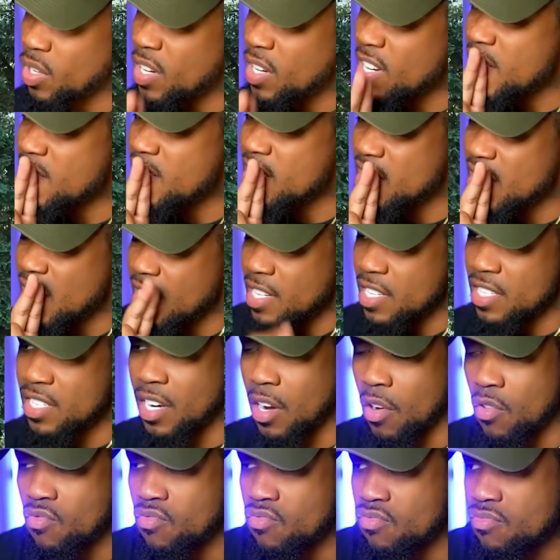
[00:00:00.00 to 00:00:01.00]
with all that
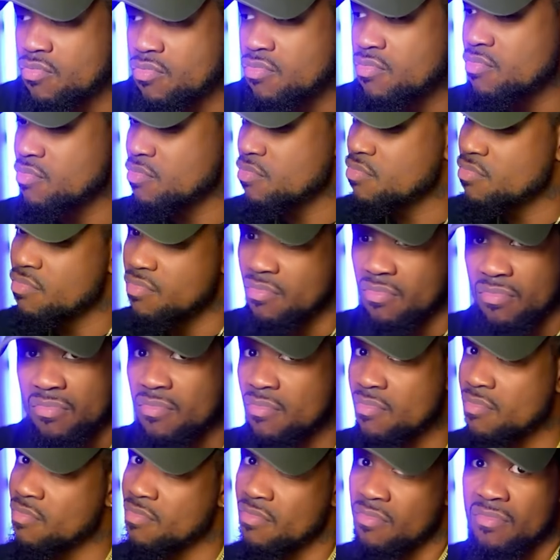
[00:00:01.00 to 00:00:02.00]
slick talk. I'ma
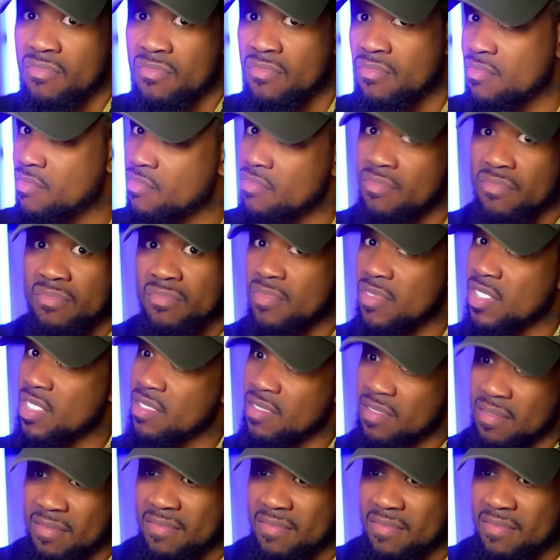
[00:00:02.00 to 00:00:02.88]
take away his future when it's